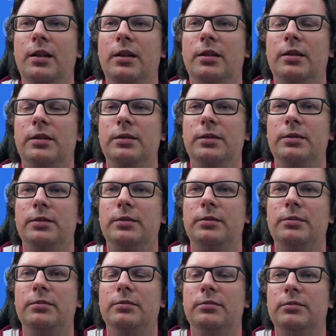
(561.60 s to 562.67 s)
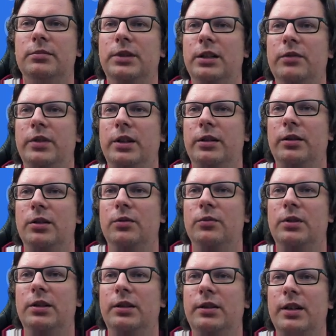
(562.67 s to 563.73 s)
that we allow
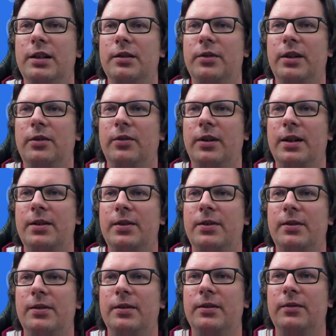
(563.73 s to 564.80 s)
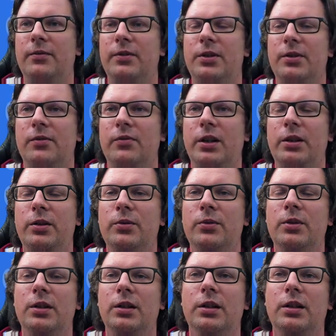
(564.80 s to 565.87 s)
10 requests, which is value,
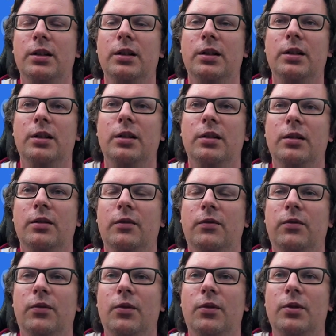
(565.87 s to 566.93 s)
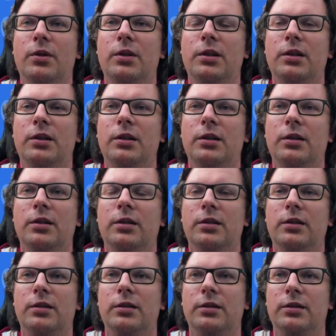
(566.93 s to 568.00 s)
for
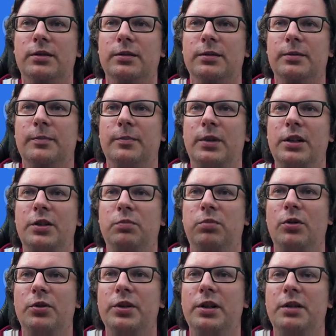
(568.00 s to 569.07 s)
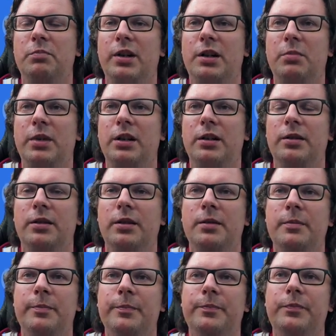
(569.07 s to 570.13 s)
each project per minute. Yeah,
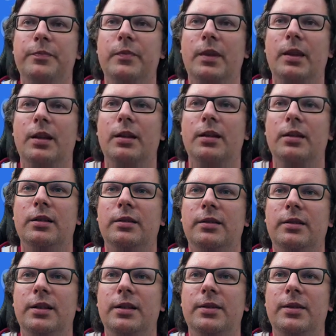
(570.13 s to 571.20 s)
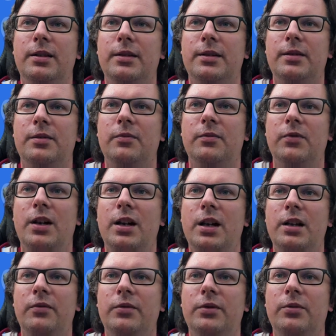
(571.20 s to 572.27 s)
this has
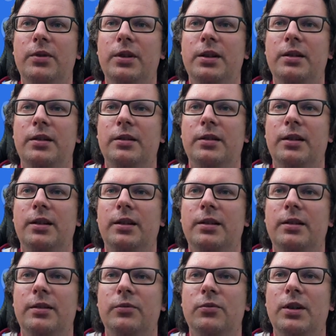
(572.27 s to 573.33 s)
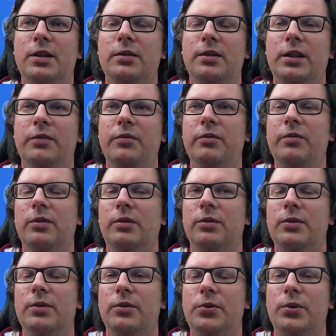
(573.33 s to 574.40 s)
5, 3, 1, and we will
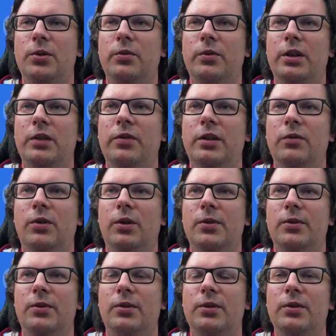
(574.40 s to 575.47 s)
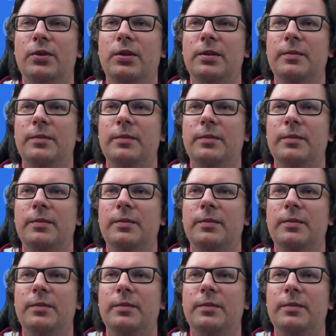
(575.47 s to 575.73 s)
also show if it works or not.